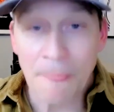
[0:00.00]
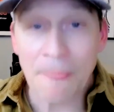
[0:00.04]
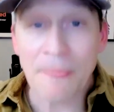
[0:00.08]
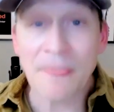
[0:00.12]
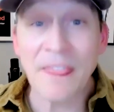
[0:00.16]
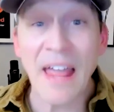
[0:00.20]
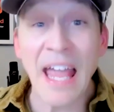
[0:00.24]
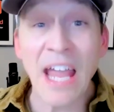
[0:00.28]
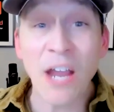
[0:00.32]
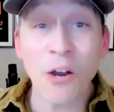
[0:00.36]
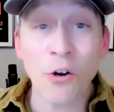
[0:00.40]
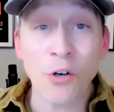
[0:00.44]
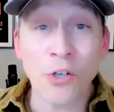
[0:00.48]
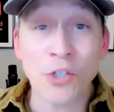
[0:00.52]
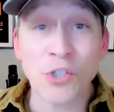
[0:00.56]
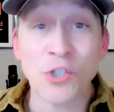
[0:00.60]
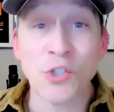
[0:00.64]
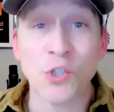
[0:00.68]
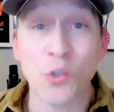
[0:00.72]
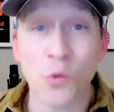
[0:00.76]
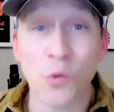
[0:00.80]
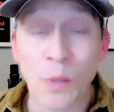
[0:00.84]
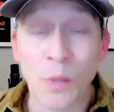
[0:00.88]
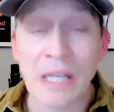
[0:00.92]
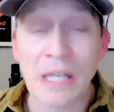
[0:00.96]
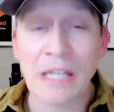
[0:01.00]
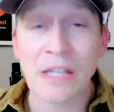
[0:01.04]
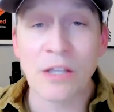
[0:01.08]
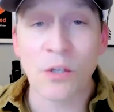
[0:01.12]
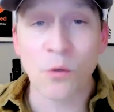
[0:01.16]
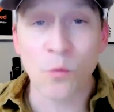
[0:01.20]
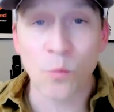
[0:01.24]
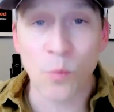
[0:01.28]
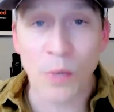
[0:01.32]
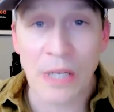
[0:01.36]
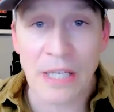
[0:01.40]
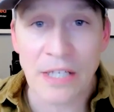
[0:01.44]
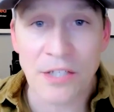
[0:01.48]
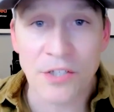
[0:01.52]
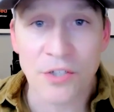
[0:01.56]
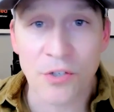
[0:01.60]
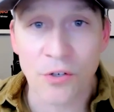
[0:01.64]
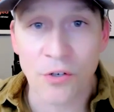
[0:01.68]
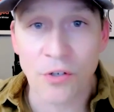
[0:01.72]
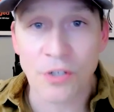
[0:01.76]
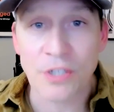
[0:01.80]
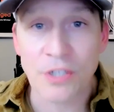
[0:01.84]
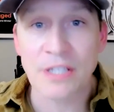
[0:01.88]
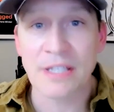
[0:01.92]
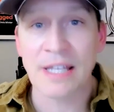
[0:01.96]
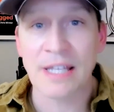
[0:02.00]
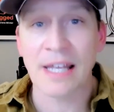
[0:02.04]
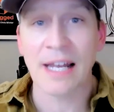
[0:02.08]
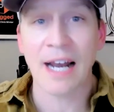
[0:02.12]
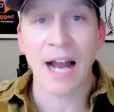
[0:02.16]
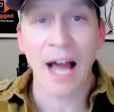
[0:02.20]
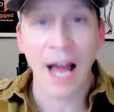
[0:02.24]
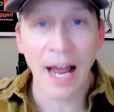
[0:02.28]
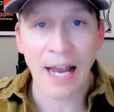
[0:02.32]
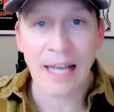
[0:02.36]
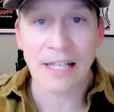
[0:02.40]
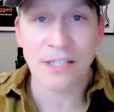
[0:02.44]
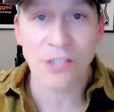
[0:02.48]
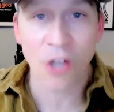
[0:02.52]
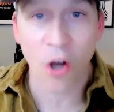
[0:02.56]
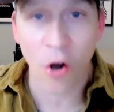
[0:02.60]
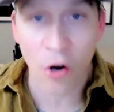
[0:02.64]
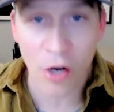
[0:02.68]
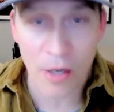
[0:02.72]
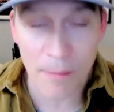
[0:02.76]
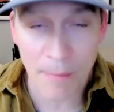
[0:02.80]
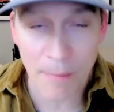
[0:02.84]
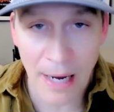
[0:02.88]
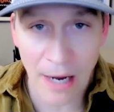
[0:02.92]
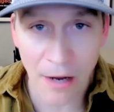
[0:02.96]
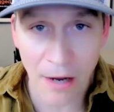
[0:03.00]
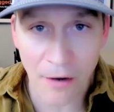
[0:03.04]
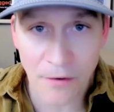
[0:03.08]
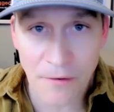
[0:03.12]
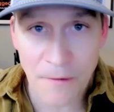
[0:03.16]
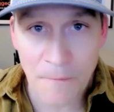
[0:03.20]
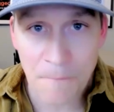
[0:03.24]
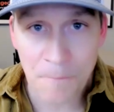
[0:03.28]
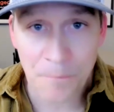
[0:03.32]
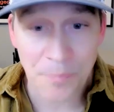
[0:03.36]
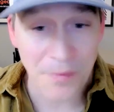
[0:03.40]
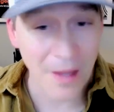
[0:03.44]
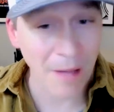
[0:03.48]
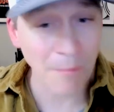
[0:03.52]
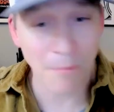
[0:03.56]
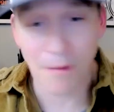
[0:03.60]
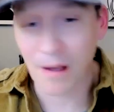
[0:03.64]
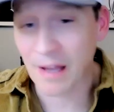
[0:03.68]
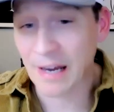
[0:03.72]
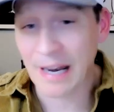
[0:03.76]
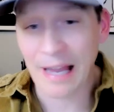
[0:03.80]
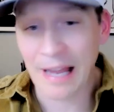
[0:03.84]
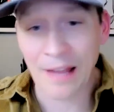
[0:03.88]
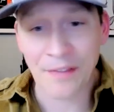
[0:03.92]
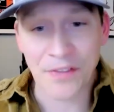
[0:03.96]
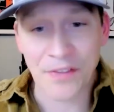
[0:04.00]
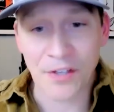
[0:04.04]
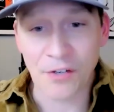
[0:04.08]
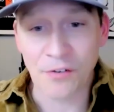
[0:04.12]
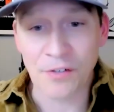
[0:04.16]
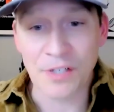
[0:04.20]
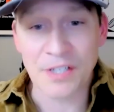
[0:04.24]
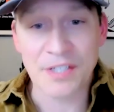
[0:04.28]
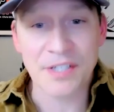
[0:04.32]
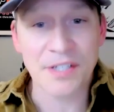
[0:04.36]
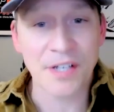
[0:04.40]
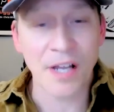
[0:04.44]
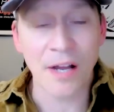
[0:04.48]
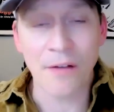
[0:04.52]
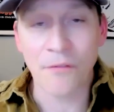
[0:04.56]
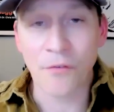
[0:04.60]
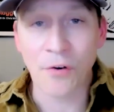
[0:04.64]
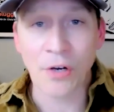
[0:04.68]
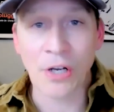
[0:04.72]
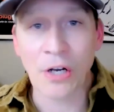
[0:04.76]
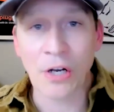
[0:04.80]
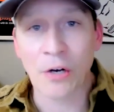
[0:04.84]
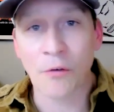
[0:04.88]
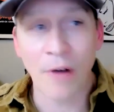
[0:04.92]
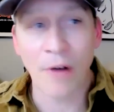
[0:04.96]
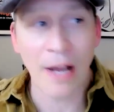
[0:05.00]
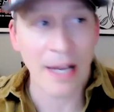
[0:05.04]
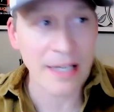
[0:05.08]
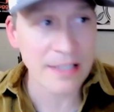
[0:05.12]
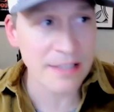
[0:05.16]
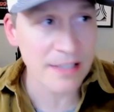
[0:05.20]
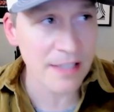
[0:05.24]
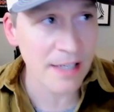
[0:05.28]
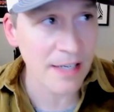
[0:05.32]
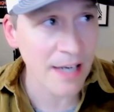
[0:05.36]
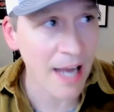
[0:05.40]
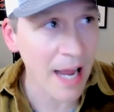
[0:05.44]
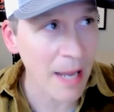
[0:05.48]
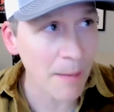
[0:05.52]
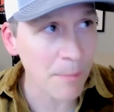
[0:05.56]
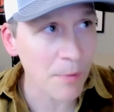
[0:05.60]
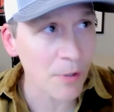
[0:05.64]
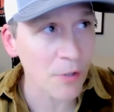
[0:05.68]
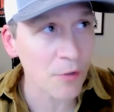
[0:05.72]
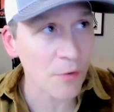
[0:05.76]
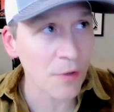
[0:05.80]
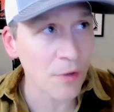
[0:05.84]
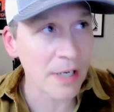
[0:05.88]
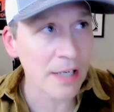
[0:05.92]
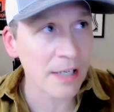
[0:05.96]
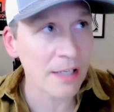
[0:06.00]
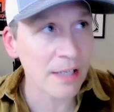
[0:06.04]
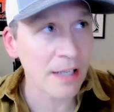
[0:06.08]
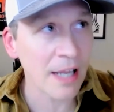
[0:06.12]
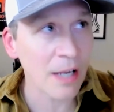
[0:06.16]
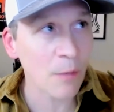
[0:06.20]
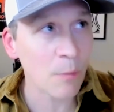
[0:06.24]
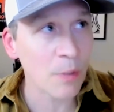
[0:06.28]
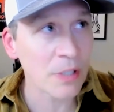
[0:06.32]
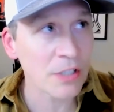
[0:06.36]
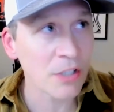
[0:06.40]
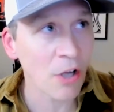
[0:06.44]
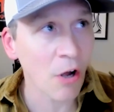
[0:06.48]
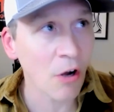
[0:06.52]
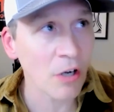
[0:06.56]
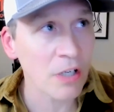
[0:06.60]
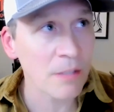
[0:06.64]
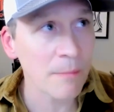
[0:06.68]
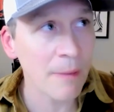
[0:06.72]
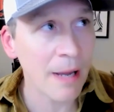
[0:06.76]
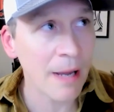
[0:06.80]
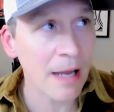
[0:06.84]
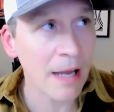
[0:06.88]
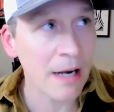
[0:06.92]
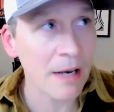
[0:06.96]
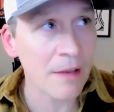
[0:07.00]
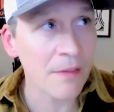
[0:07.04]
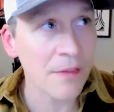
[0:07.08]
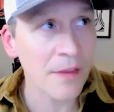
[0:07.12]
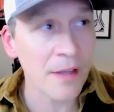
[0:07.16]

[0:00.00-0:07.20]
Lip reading: They are doing the research that I talk about. I'm not out there discovering orexin and hypocretin like we talked about in